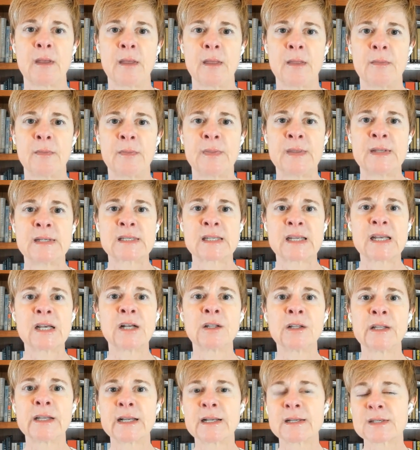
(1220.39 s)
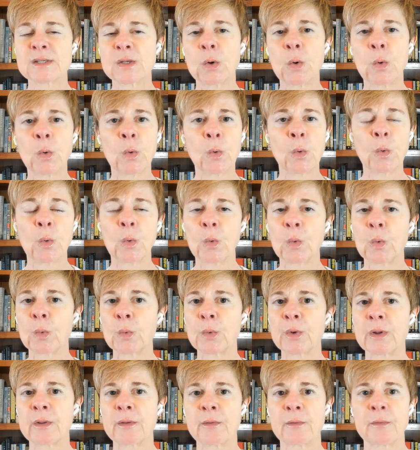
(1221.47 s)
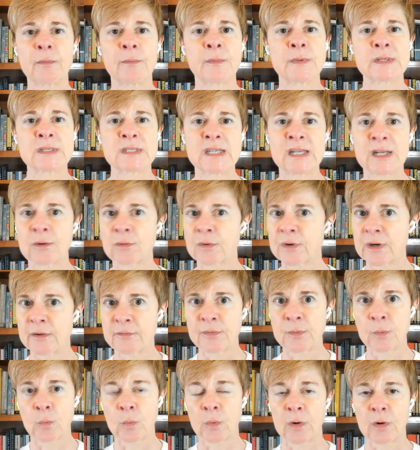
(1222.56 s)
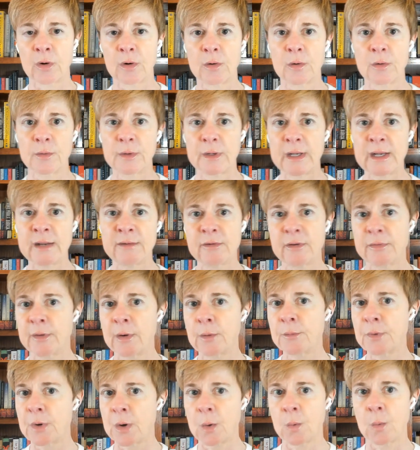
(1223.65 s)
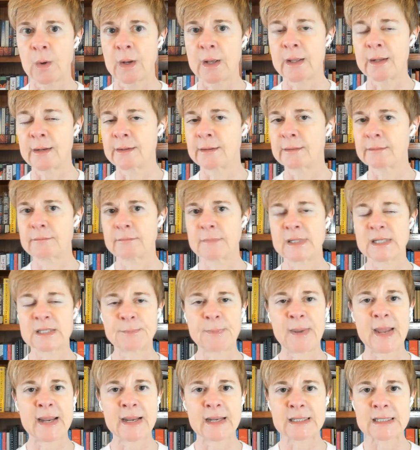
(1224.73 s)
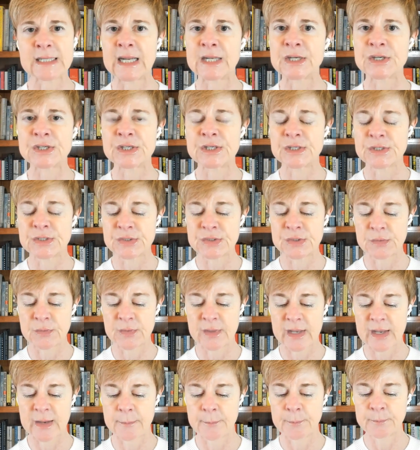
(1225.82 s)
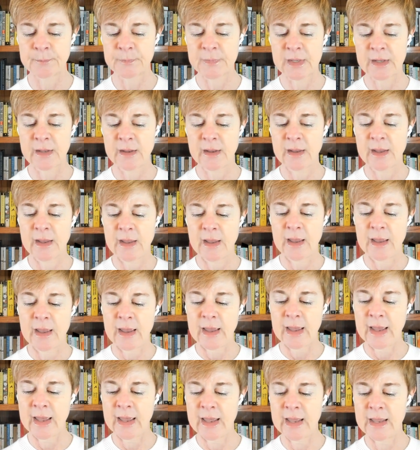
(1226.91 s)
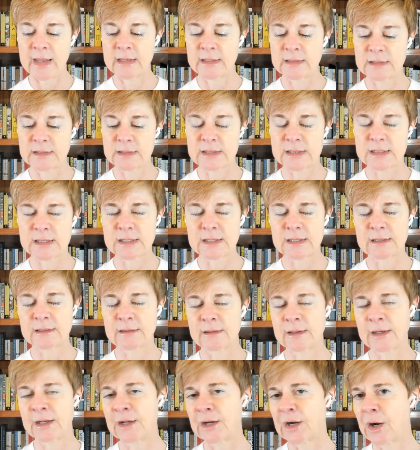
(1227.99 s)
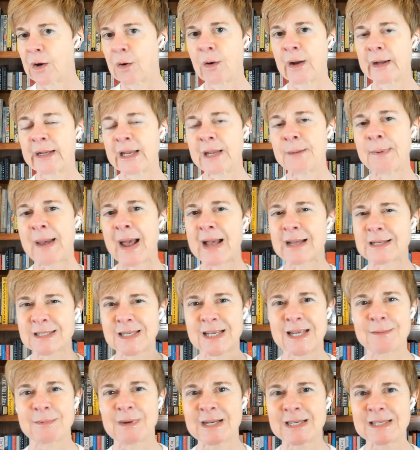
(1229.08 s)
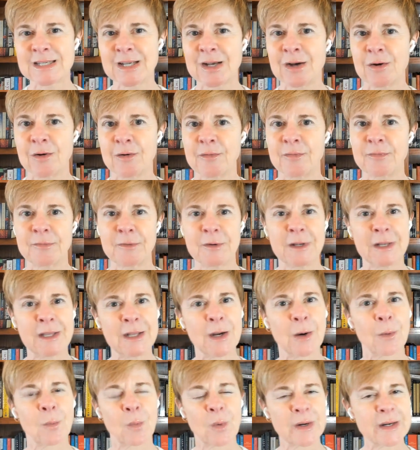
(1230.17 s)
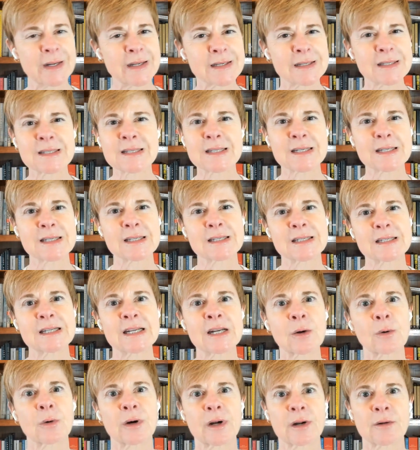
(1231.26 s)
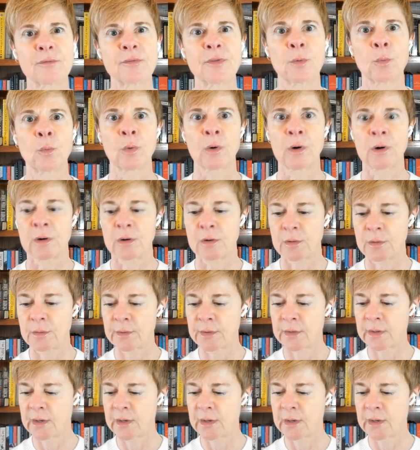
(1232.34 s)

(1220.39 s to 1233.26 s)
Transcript: these killings hold the secret of the world, even though no one is paying attention to them. And, I keep asking myself, what is this secret of the world?